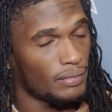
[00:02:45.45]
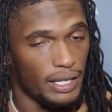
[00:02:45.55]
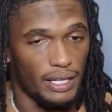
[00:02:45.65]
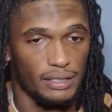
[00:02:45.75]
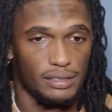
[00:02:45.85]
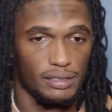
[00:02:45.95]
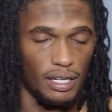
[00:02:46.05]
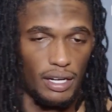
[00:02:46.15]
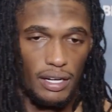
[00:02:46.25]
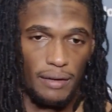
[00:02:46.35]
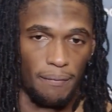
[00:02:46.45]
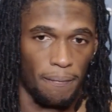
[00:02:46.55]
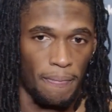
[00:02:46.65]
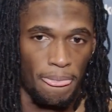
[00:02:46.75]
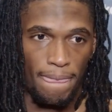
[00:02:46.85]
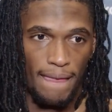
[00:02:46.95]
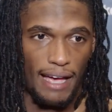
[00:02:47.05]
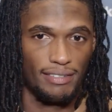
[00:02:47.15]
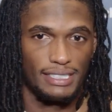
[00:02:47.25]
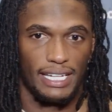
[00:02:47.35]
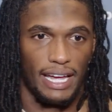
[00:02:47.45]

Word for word: Yes. Um, obviously,